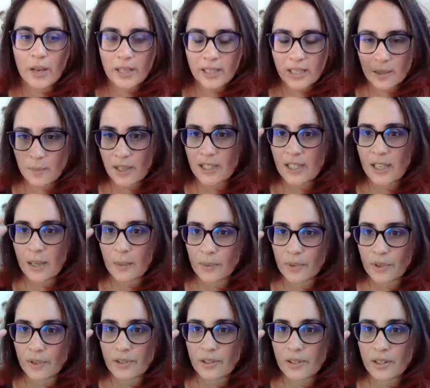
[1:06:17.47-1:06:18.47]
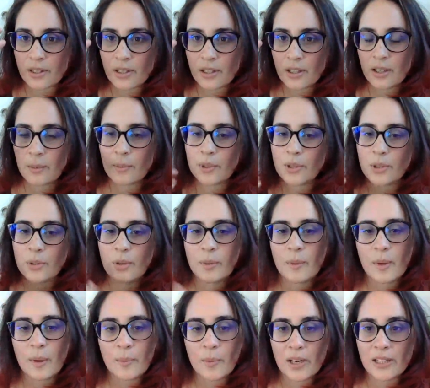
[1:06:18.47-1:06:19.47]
wetted my temples between mm.